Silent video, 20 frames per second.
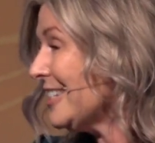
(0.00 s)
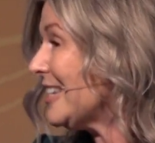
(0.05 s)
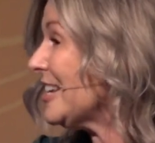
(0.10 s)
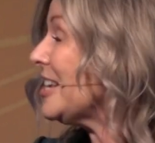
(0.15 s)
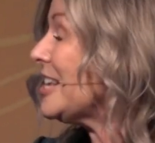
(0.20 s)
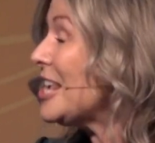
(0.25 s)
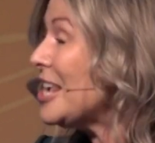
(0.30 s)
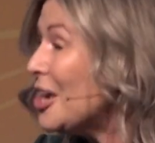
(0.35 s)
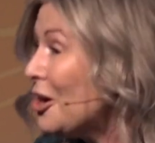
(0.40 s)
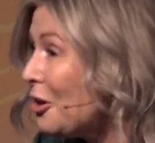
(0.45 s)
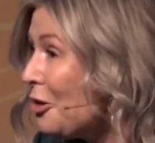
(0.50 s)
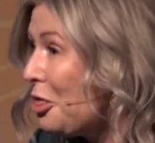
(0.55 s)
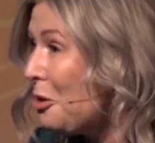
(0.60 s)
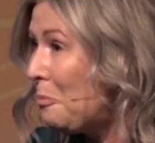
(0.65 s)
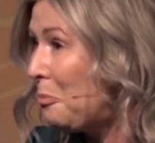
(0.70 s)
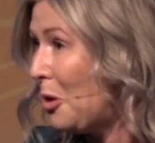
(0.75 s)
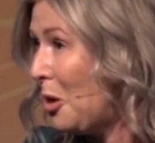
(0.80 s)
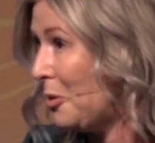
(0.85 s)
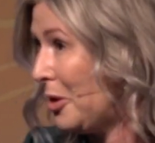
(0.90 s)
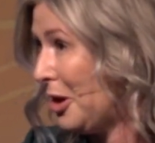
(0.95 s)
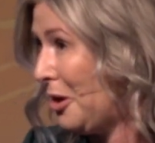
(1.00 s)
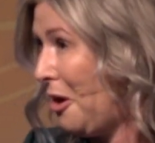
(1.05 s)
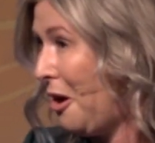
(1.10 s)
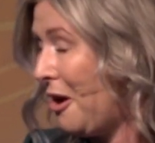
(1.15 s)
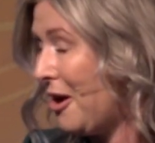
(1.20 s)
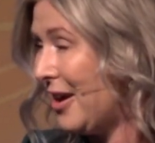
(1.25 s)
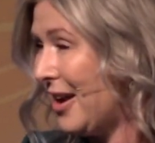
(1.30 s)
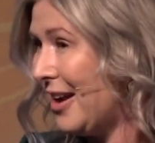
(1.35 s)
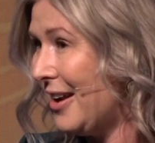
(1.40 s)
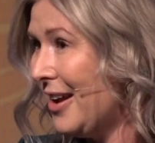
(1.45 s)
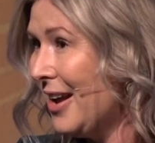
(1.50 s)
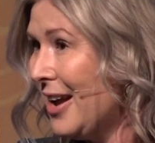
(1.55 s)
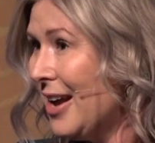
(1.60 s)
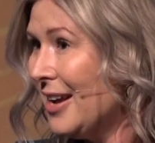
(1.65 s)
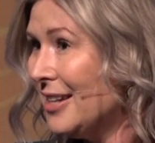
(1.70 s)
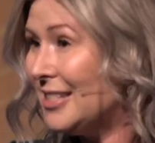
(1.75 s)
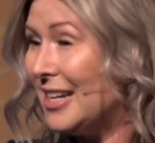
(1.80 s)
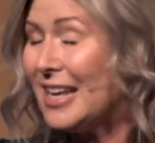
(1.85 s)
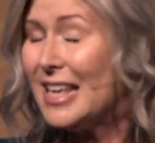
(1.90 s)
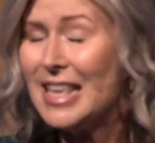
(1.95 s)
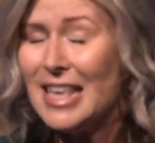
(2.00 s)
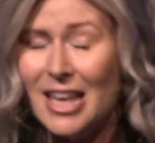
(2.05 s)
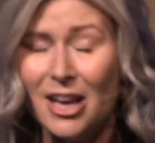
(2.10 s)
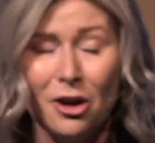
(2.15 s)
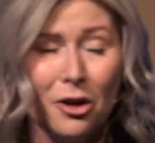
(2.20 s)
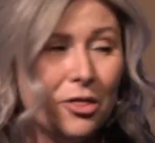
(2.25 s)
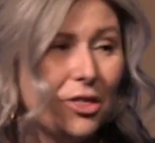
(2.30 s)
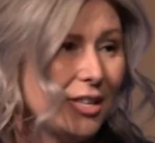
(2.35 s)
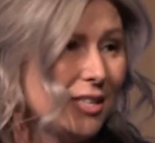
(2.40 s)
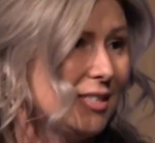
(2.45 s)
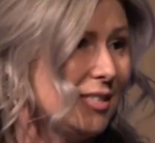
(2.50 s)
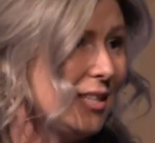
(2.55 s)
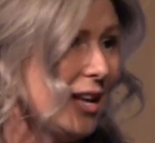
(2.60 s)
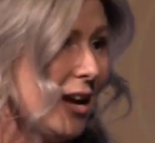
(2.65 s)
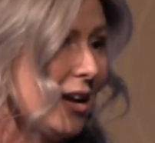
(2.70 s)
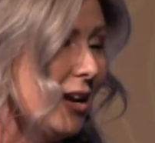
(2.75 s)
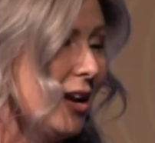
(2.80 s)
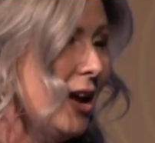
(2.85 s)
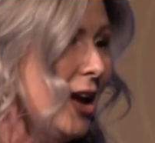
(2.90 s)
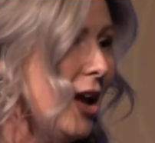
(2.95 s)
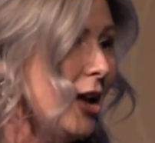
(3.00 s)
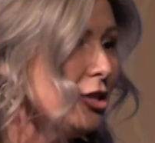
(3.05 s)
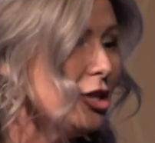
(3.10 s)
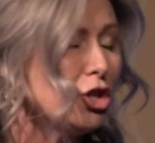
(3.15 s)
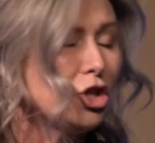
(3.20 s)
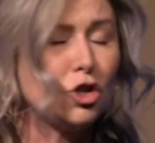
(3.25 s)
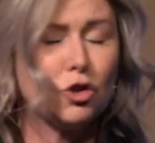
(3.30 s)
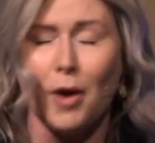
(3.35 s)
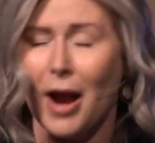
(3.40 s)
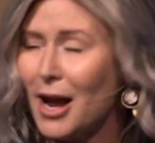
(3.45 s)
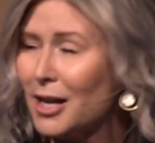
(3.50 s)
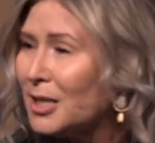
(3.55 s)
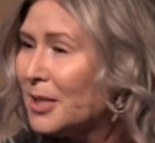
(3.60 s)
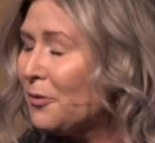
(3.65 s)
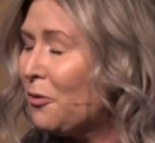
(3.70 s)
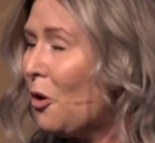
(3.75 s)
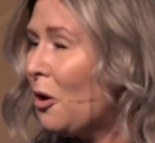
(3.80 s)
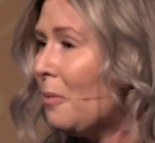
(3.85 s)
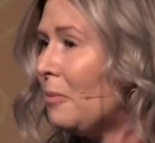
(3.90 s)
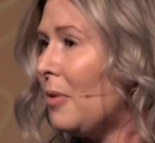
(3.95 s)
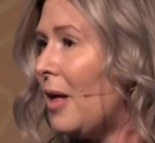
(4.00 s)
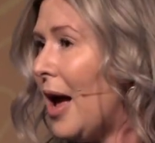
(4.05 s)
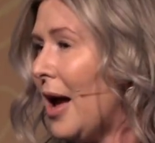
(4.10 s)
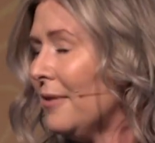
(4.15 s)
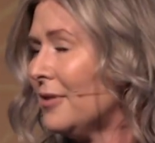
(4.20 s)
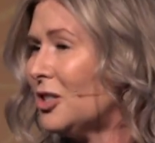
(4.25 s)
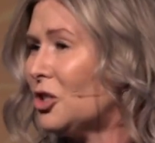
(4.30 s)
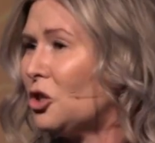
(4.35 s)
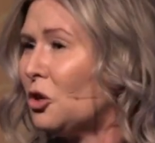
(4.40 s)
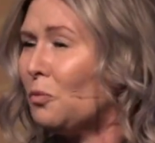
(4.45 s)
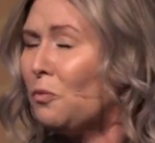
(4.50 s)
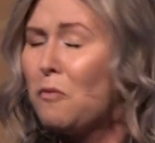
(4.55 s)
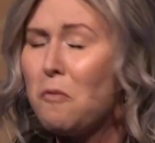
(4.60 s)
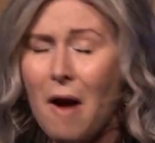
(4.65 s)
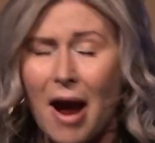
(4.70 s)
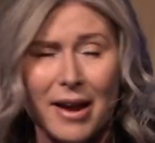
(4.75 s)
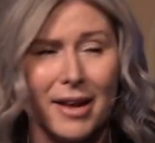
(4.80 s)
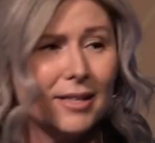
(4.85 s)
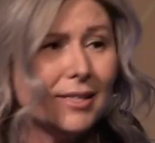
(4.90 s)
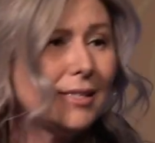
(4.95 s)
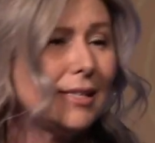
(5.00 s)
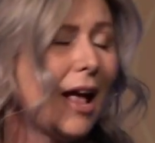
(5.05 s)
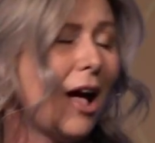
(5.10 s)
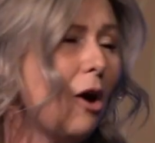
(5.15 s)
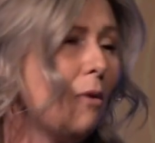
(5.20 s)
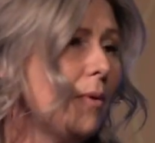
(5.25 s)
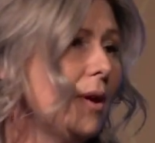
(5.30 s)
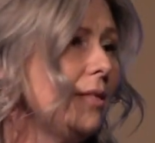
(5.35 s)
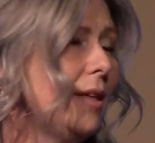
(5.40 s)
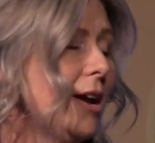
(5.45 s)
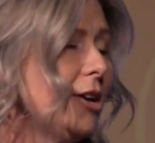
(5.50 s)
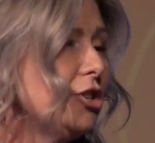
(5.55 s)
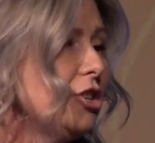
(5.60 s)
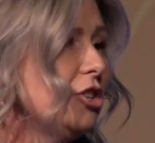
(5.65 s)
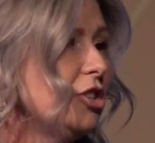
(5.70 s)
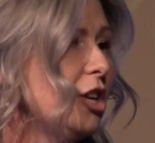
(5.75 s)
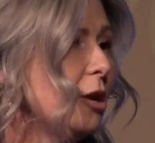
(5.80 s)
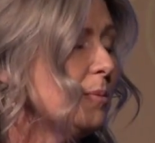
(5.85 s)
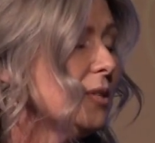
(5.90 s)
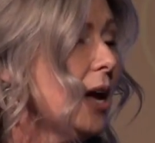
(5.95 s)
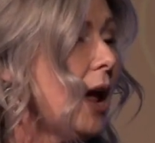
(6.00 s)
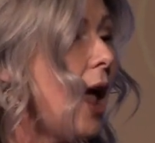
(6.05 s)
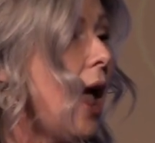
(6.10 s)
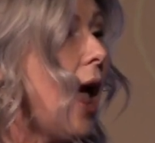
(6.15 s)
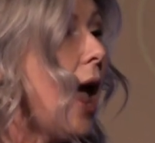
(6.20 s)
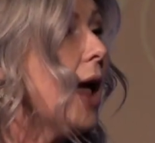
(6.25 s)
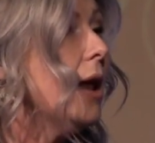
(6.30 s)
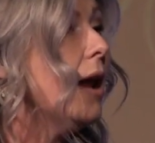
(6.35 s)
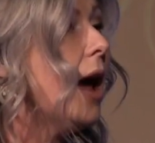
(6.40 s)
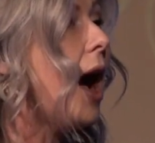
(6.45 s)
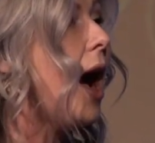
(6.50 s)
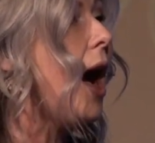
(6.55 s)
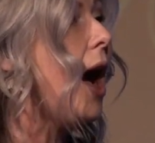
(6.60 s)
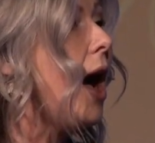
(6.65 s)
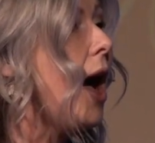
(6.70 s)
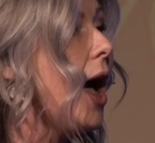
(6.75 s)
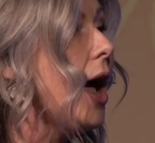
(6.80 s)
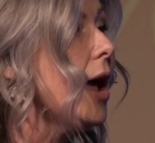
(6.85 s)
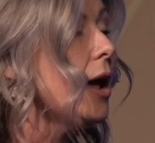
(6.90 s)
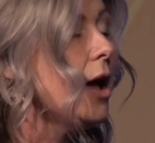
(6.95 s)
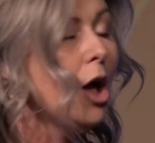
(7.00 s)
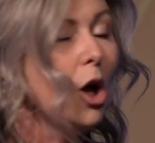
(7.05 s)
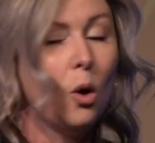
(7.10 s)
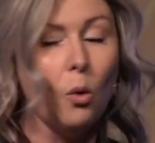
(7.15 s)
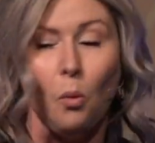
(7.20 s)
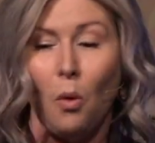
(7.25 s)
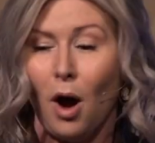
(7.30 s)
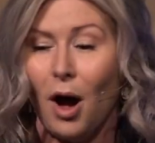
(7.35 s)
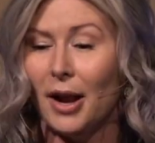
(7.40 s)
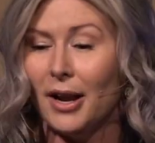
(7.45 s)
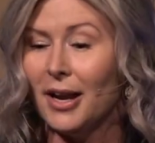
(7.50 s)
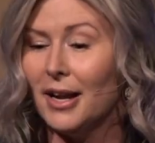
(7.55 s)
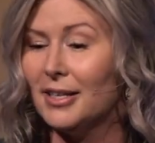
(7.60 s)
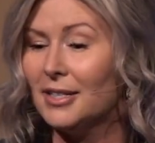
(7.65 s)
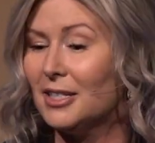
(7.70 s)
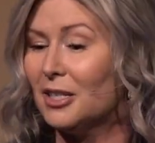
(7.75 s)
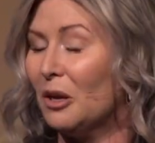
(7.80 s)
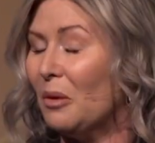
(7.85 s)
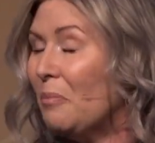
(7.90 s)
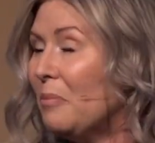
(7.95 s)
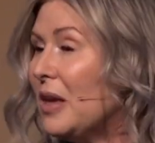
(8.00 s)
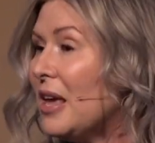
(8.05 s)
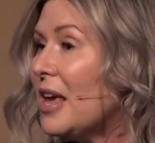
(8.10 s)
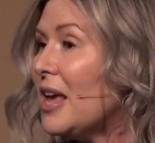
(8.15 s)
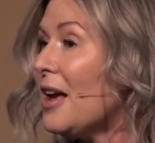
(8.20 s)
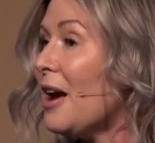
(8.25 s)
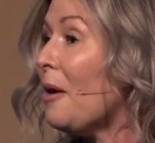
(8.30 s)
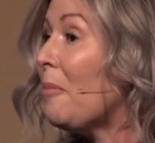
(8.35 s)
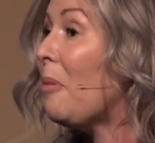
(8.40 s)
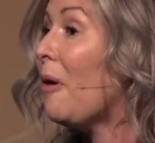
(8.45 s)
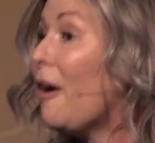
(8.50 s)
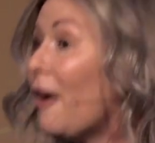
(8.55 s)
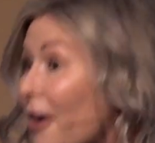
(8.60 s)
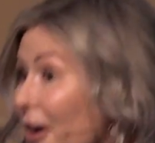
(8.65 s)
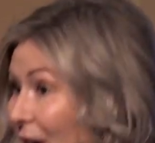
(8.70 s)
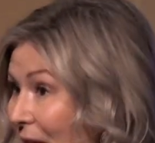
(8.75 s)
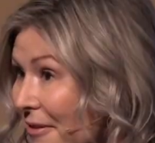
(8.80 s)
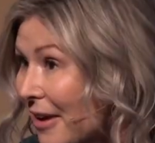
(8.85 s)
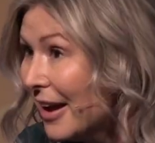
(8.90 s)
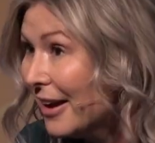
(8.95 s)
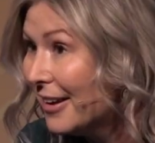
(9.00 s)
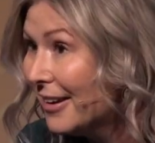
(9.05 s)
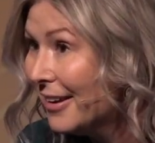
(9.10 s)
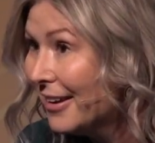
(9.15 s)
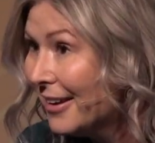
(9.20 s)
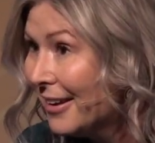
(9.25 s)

to heal the brokenhearted, to heal the sick, to transform lives, to reconcile relationships, and I wanted to be a part of it.